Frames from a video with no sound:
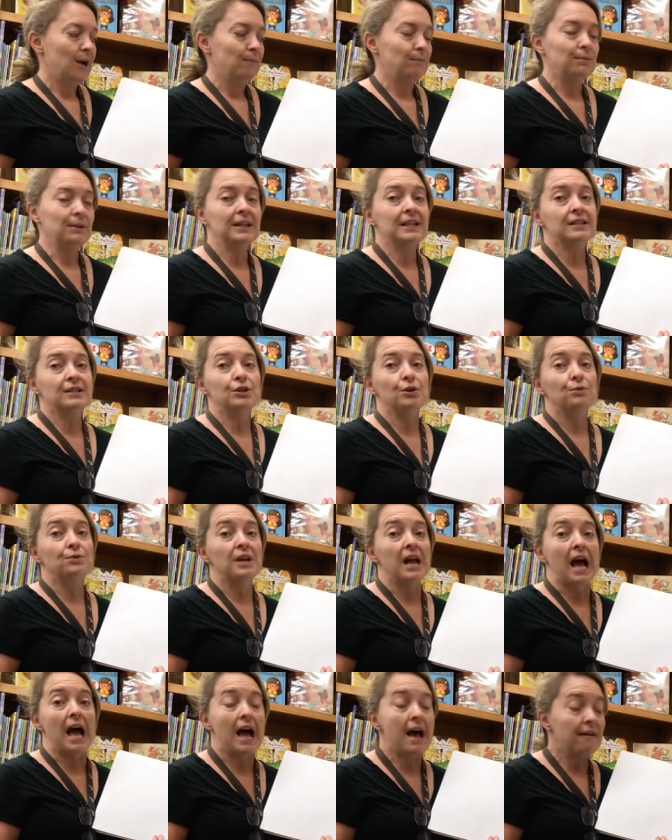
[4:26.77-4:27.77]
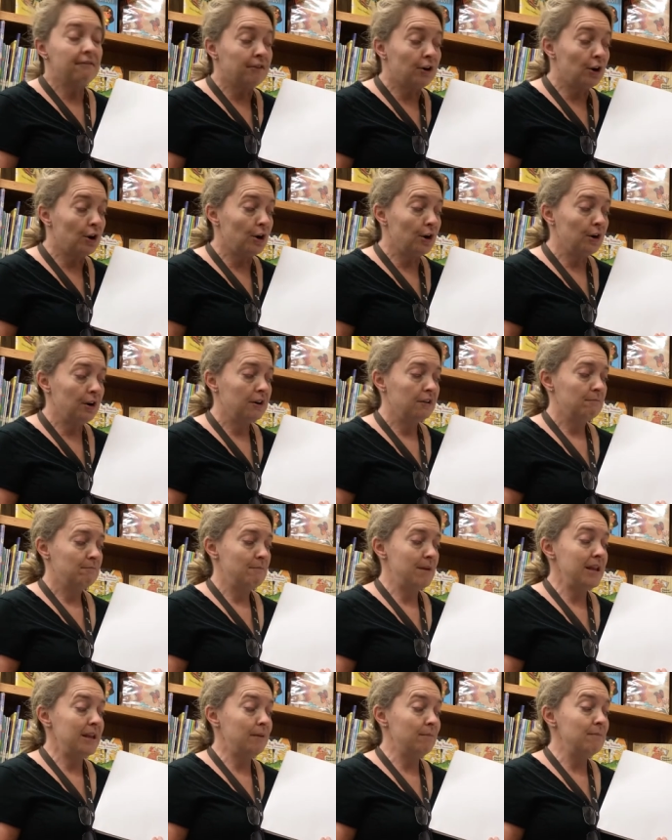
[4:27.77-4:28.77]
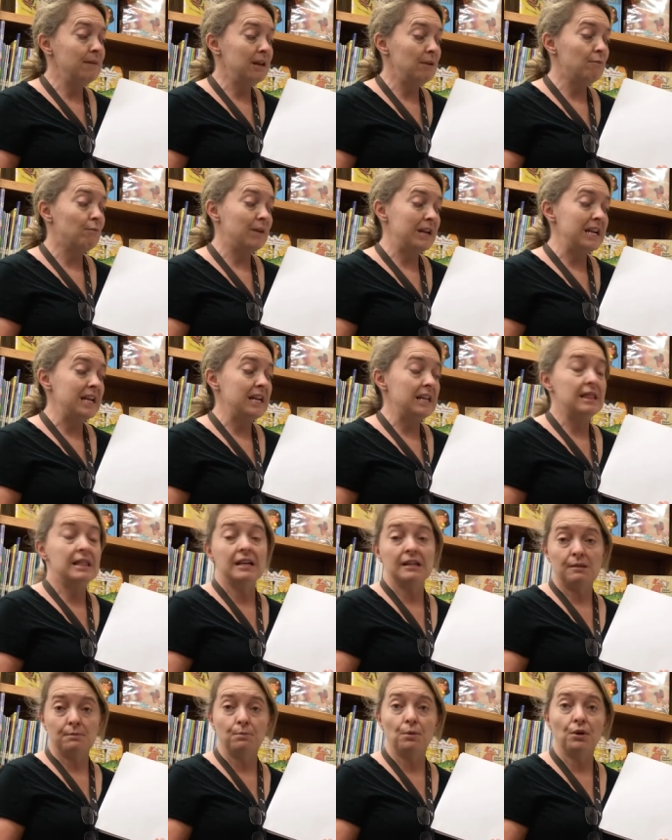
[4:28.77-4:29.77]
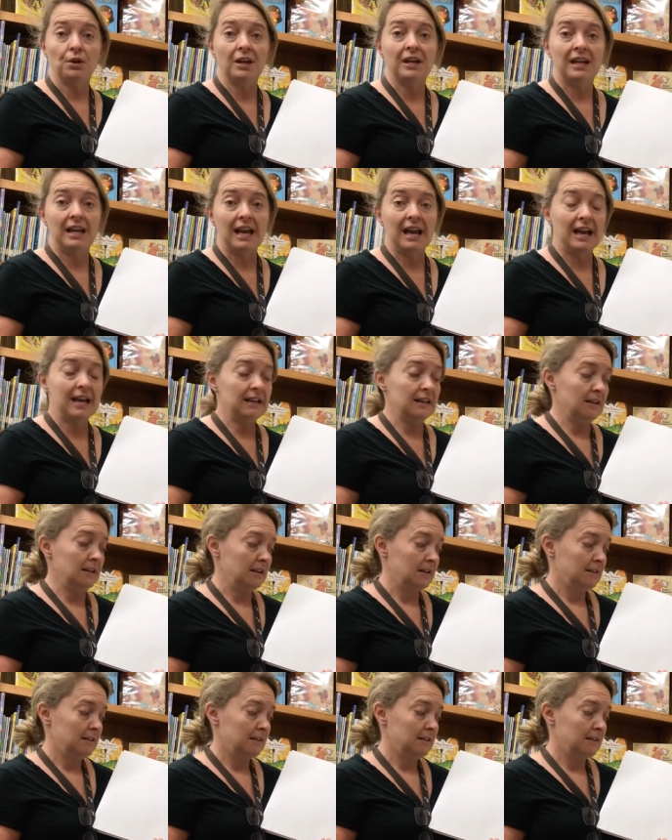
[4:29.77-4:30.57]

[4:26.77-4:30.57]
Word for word: Please don't ever make me read this book again.